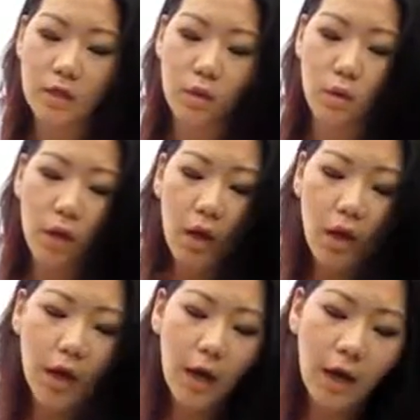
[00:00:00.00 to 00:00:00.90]
So
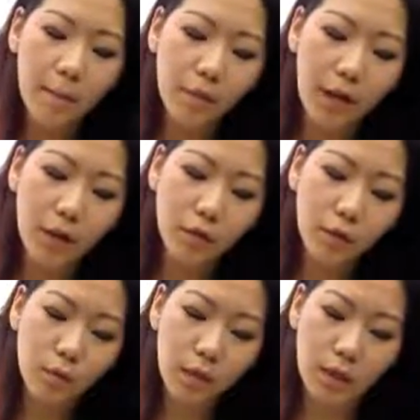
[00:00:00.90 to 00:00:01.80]
um,
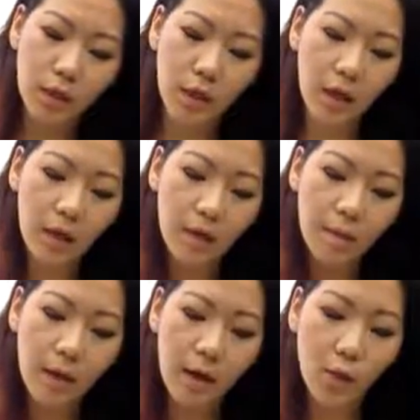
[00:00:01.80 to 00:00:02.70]
Catherine Wynne came
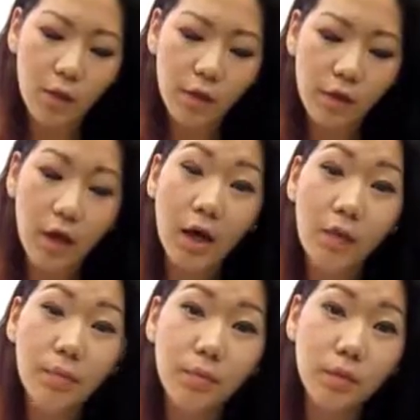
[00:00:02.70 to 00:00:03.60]
with um,